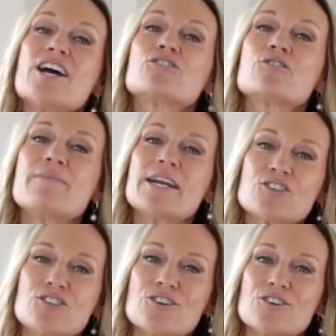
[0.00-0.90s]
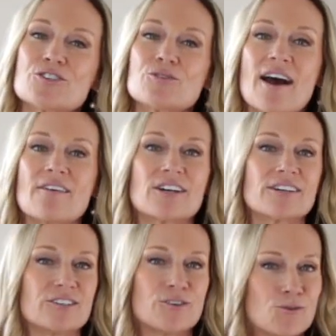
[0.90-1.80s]
So make sure you have a
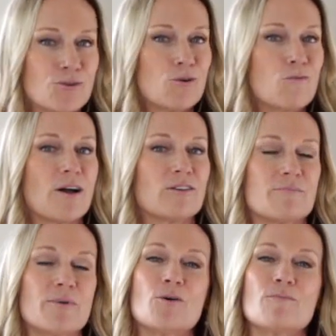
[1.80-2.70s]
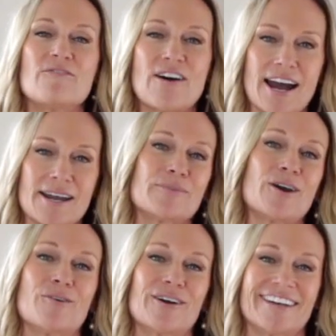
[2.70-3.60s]
cool welcome home vibe
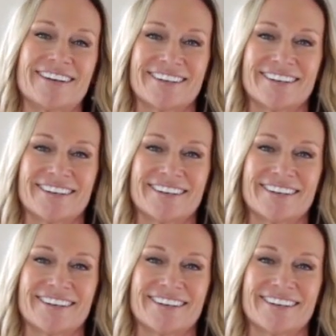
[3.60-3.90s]
going.